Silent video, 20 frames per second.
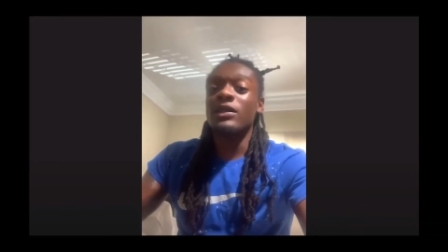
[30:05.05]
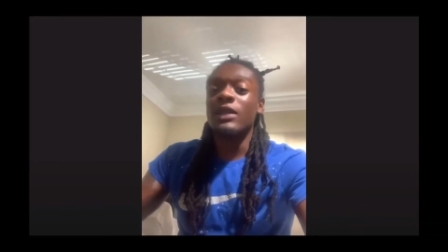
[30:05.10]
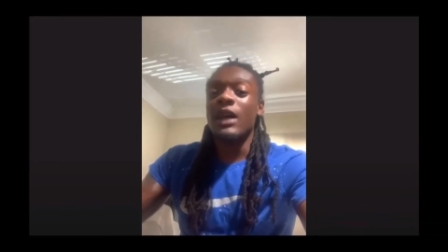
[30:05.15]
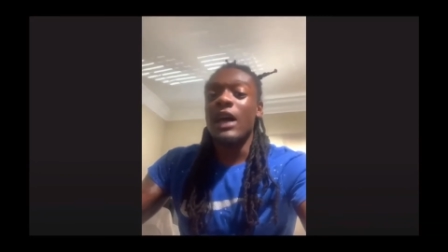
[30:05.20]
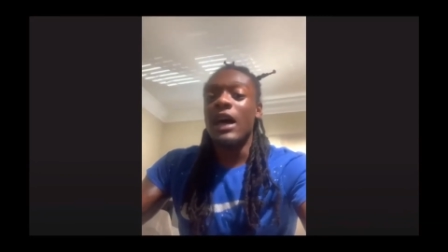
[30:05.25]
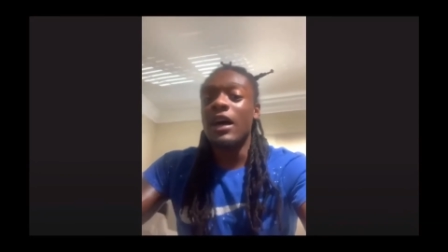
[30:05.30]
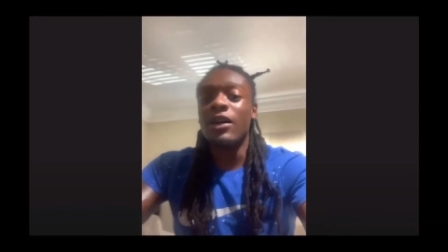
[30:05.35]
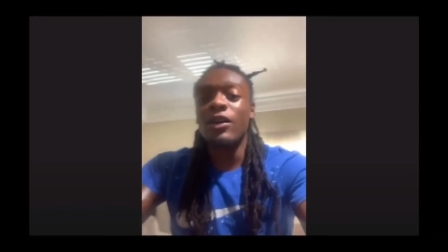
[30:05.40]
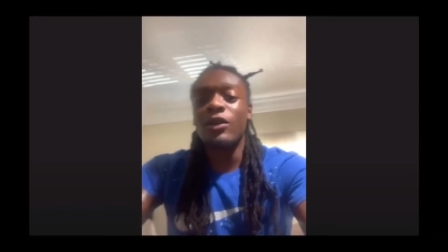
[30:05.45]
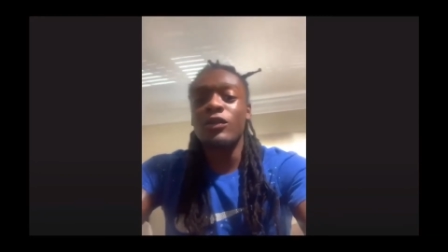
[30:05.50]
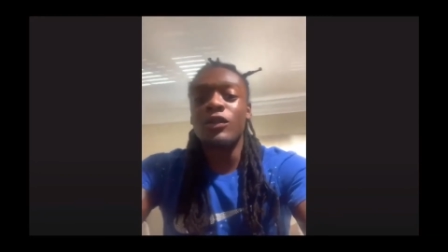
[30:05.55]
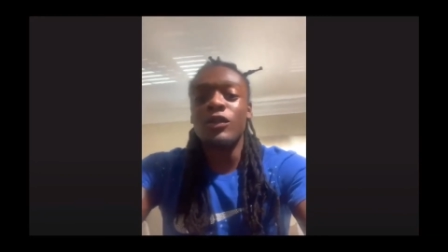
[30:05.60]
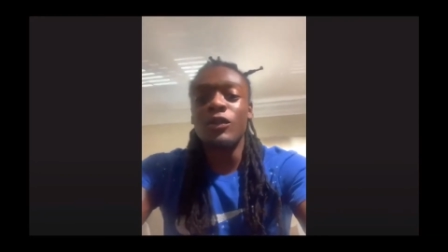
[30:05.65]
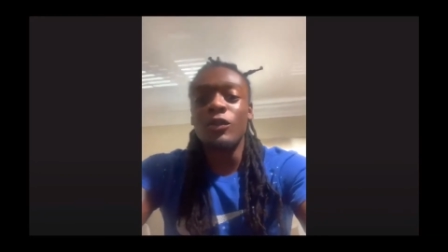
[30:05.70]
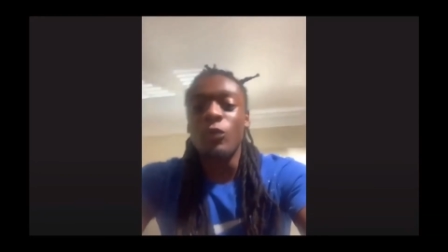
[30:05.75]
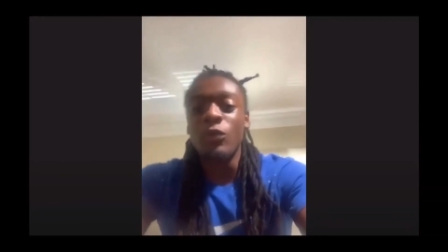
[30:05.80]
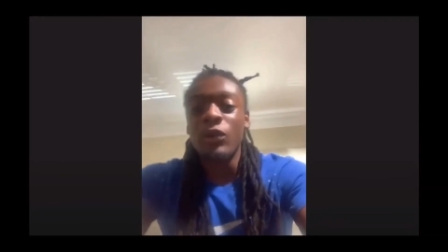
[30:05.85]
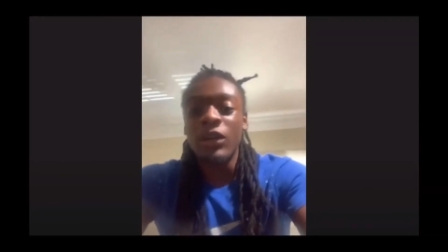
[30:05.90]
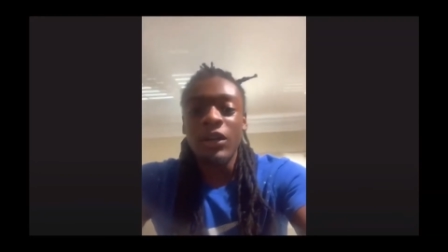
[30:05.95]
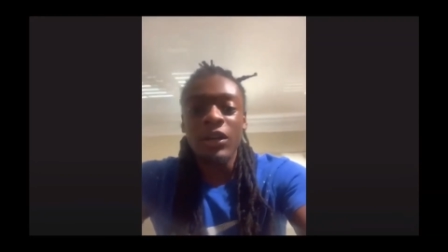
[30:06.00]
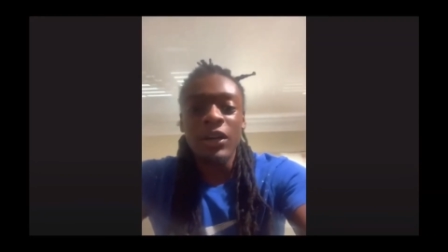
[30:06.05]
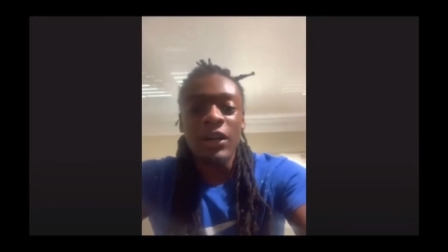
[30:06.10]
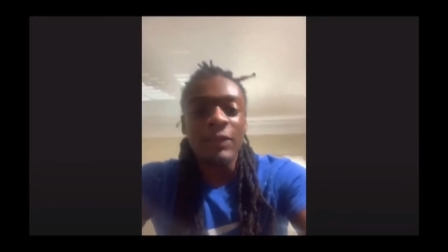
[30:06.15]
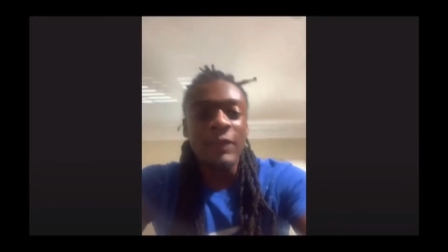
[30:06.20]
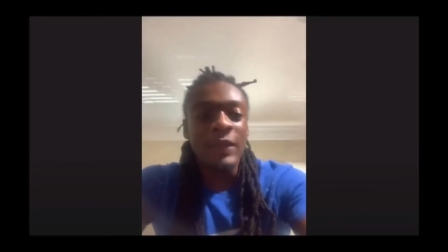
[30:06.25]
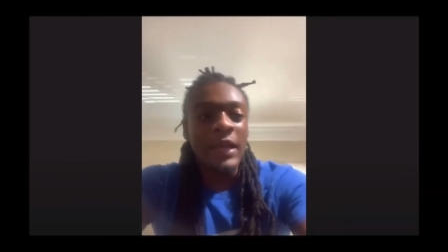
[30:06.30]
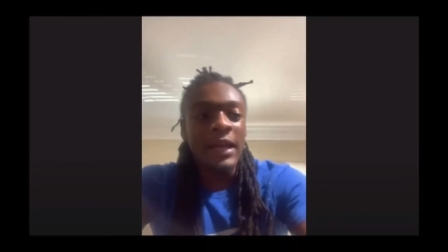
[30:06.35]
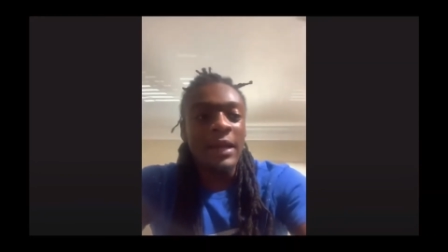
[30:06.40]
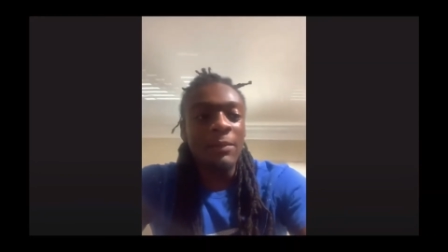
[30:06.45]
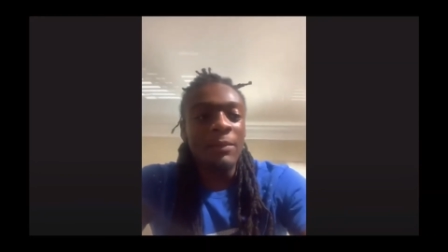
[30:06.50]
I go to the well. I'm
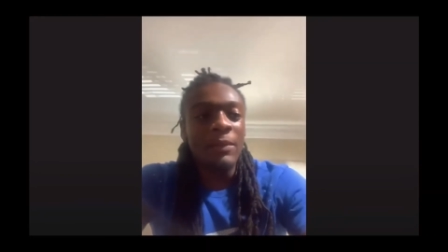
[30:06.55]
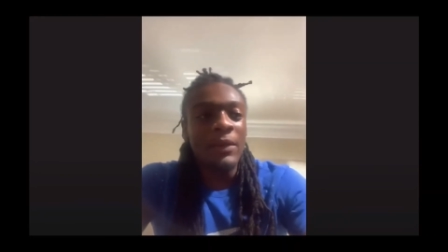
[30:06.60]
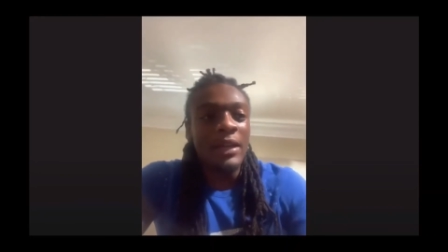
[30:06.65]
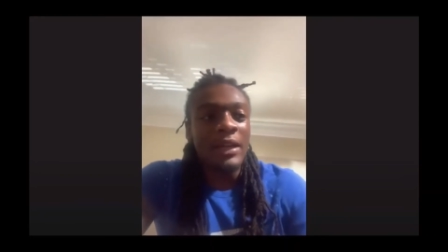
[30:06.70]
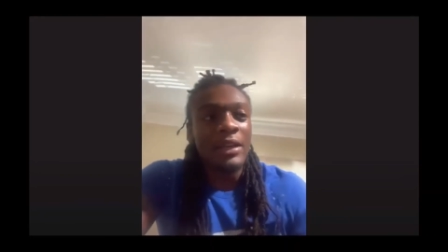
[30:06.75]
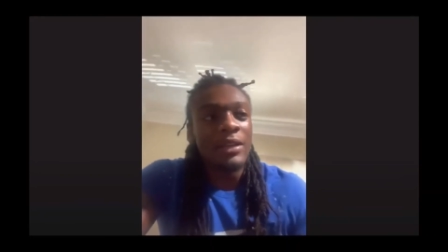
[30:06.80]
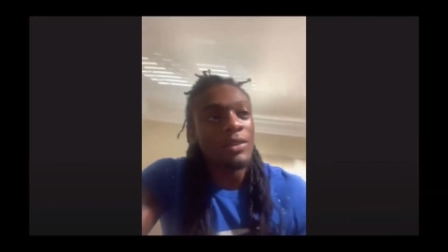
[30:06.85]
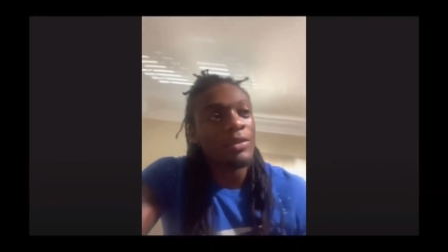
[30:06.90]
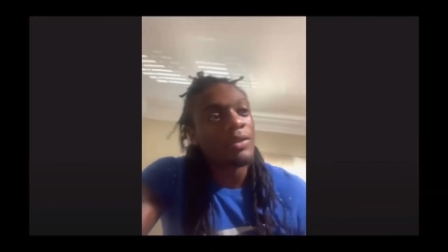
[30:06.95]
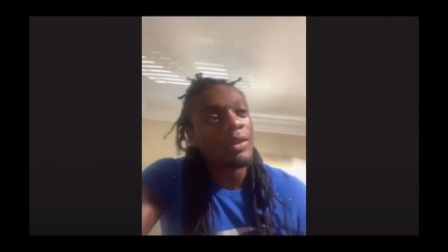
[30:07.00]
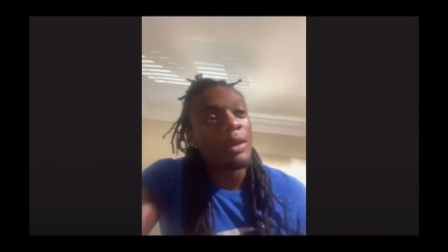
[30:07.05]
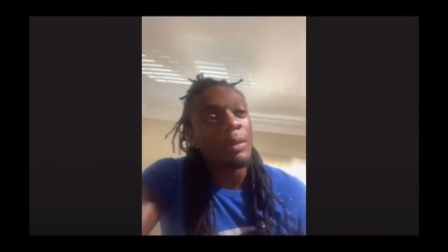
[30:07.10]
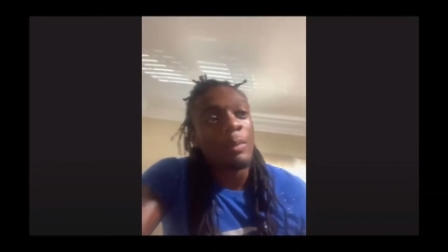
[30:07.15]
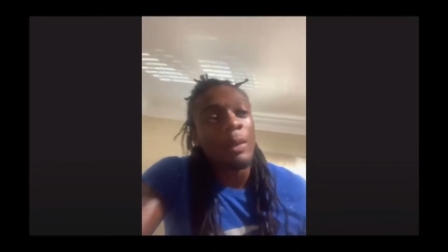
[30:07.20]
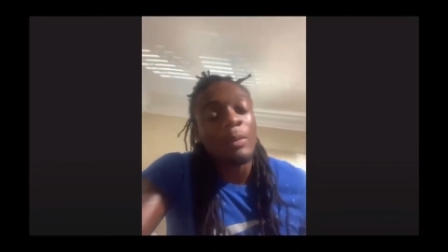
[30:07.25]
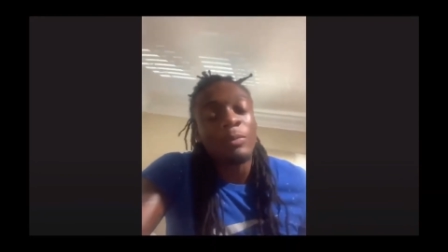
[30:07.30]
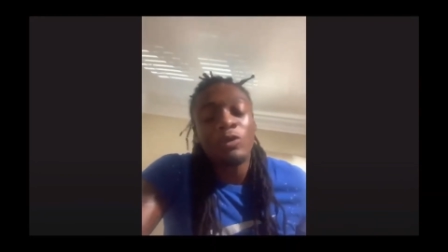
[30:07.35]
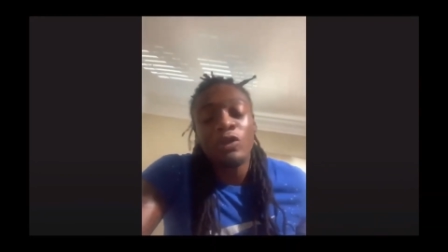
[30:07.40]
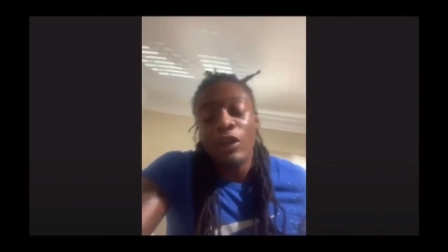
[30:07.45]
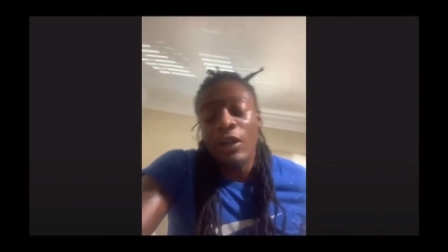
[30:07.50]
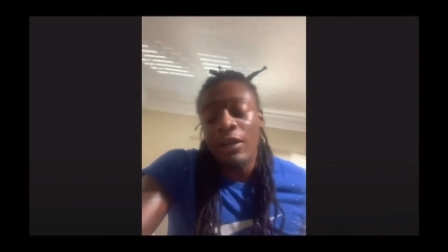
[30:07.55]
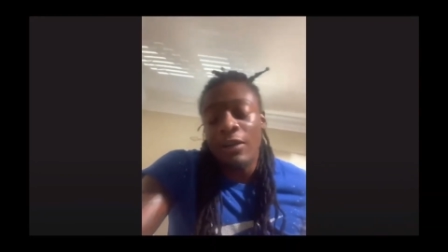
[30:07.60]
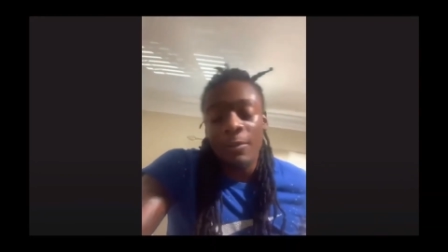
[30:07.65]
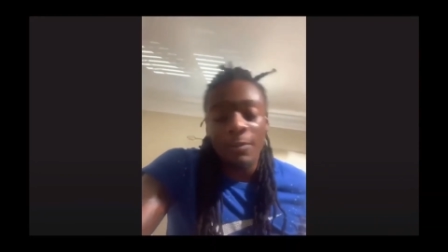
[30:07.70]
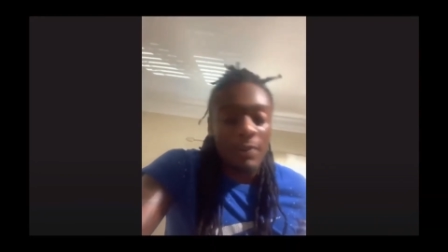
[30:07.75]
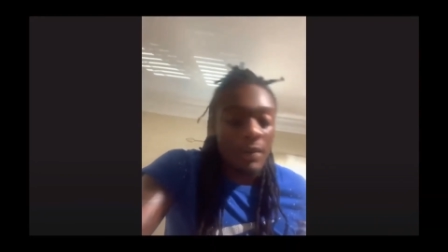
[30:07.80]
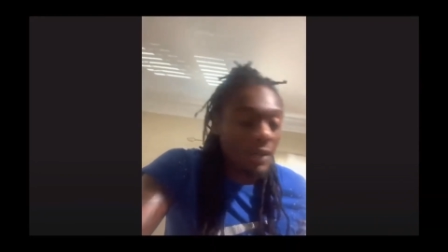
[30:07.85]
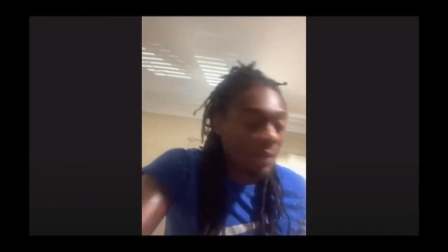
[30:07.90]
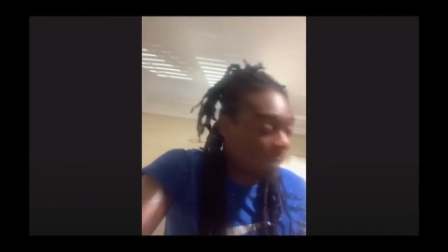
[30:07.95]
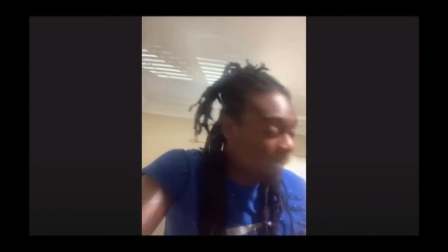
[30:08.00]
like, man, you know, I'm trying to
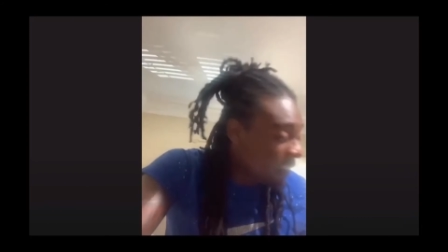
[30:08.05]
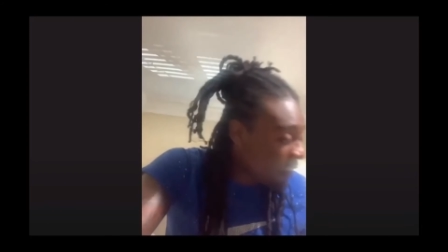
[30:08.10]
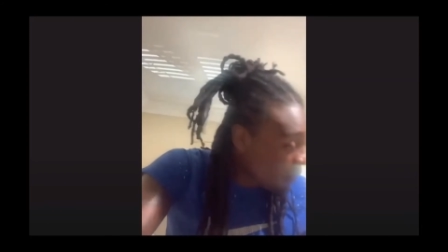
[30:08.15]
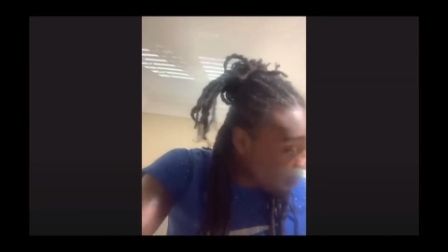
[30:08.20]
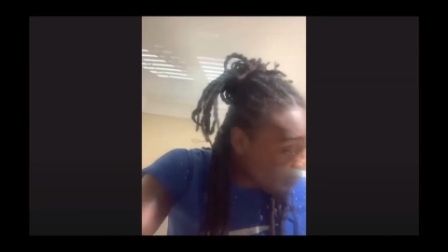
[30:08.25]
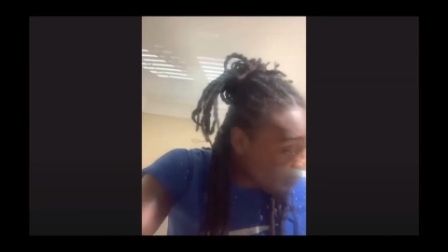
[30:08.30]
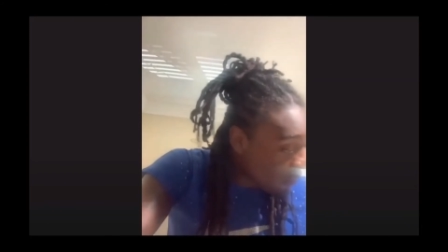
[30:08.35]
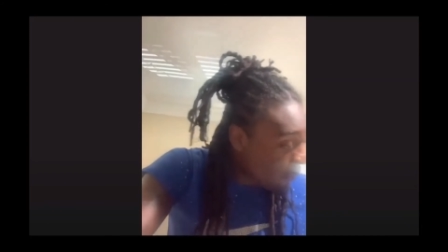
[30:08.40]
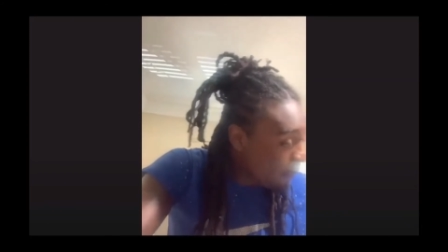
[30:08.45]
play ball.